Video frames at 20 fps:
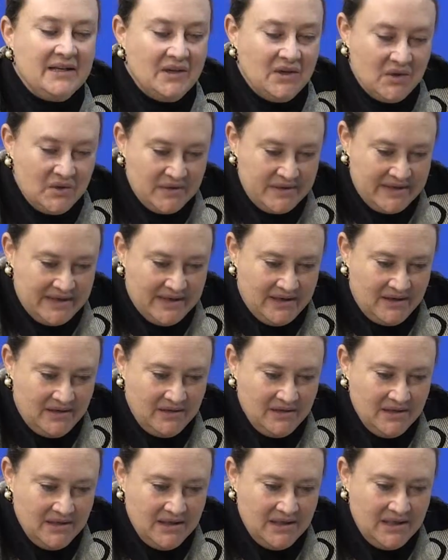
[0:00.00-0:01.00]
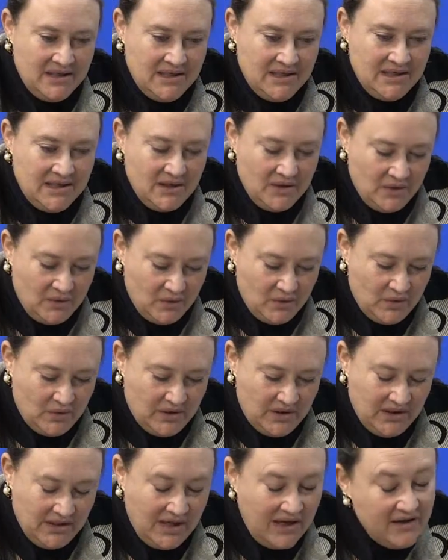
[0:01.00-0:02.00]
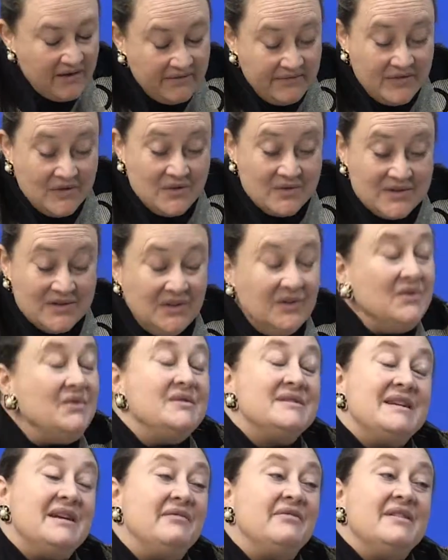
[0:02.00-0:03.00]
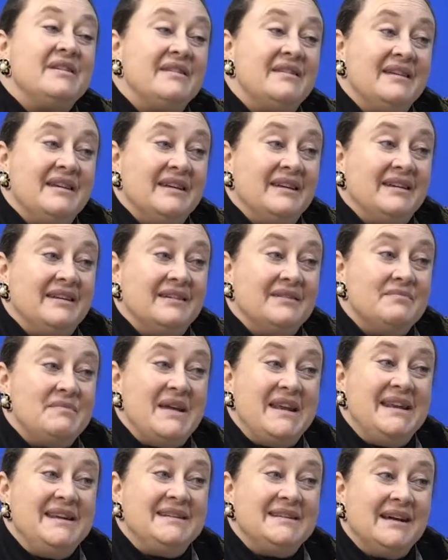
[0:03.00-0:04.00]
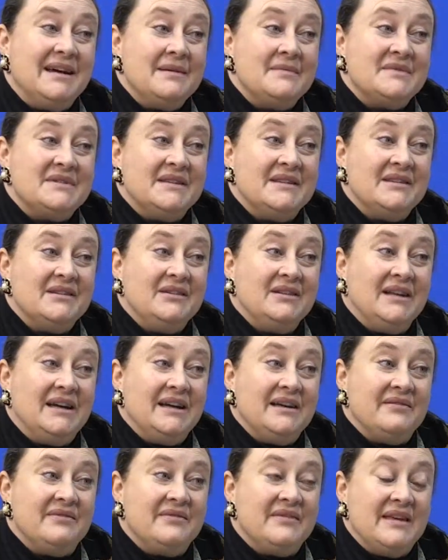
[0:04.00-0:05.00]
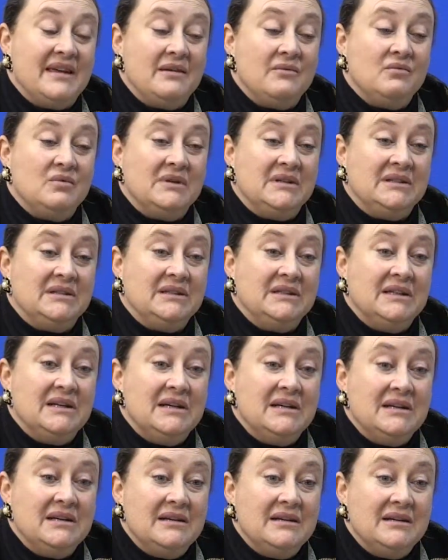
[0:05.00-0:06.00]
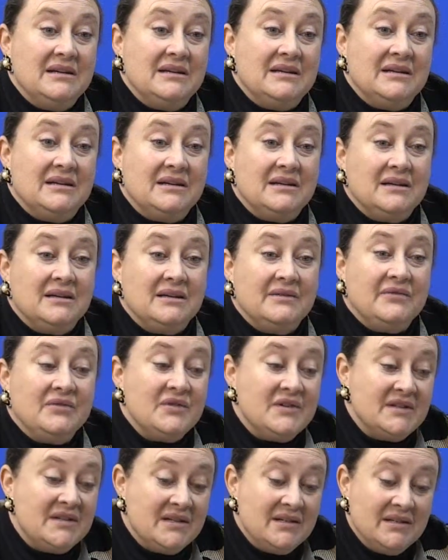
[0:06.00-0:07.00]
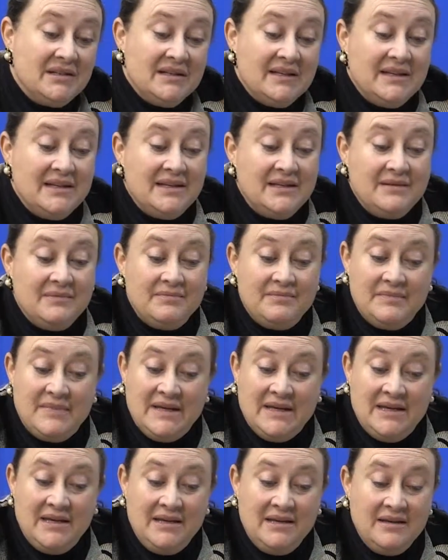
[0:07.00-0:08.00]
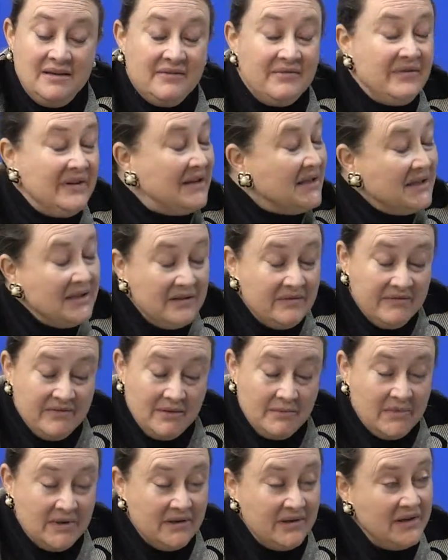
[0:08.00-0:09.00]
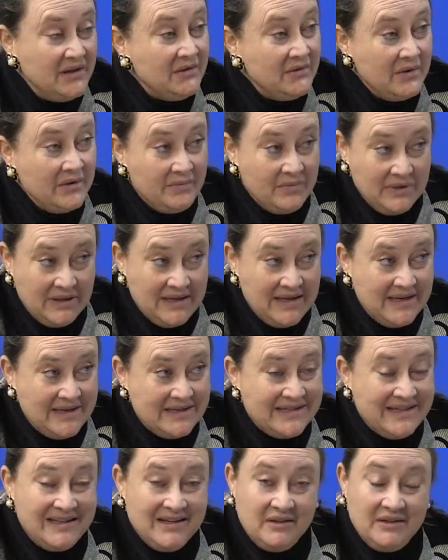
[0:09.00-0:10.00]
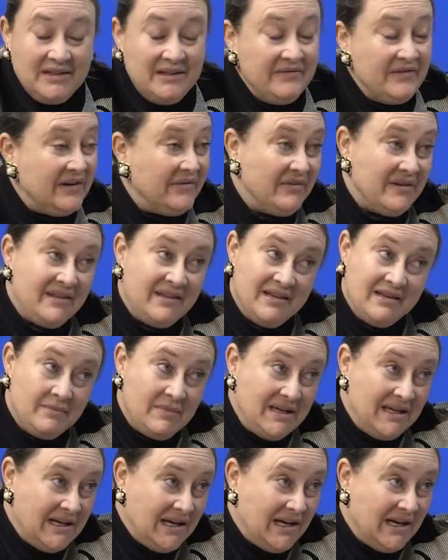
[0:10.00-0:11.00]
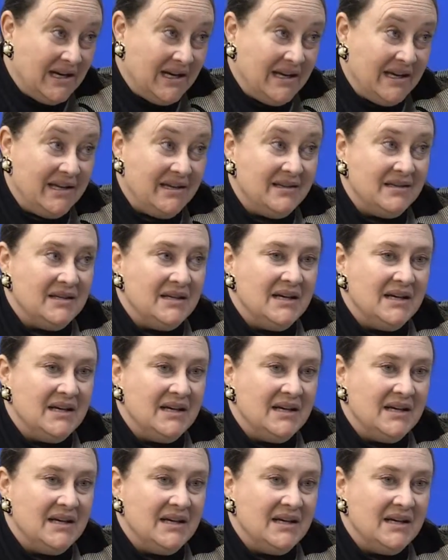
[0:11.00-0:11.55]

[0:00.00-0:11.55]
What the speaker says: hotel, a lot of folks lose everything many times in their life. They will unfortunately be evicted from a place, and they'll leave everything behind.